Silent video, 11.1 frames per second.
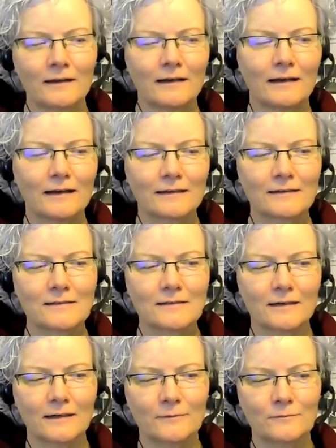And
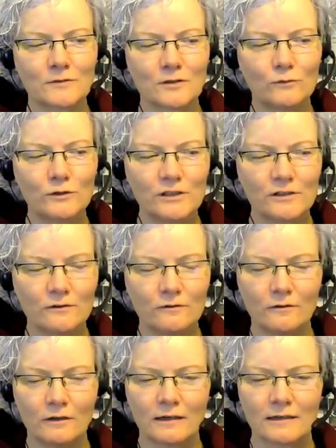so would
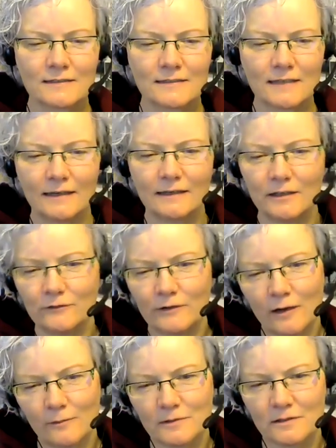you say that you've
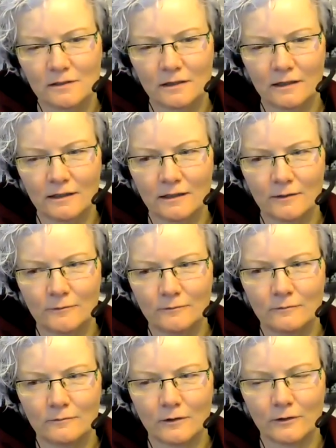helped, or
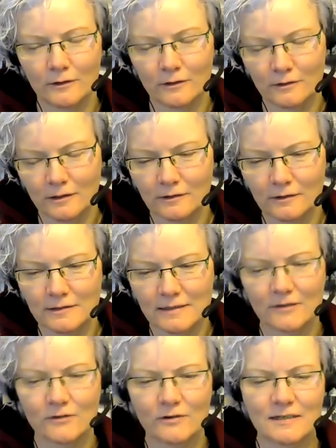the
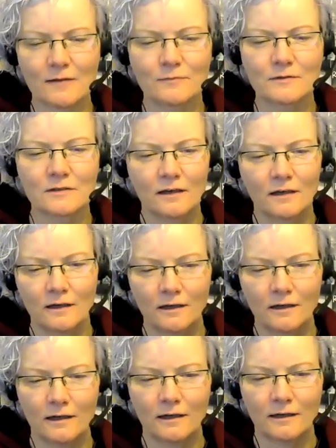centre has helped
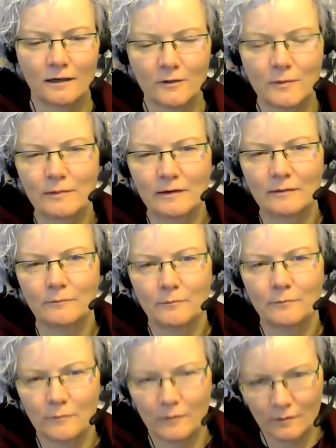a lot of people,
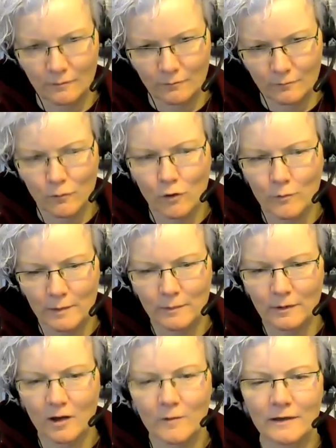more people
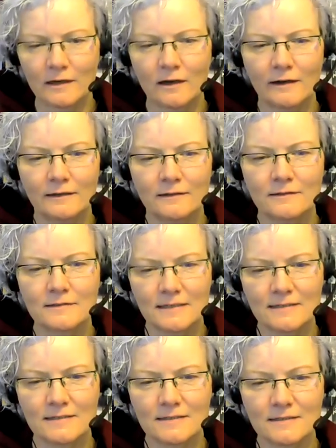come online
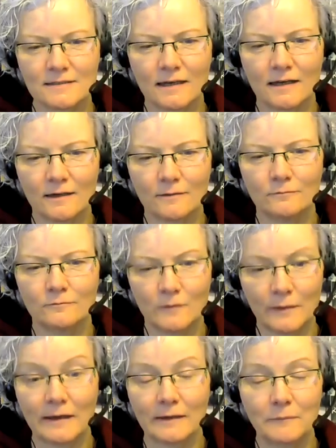since
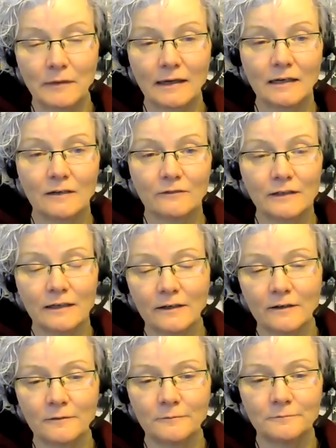the beginning of the year?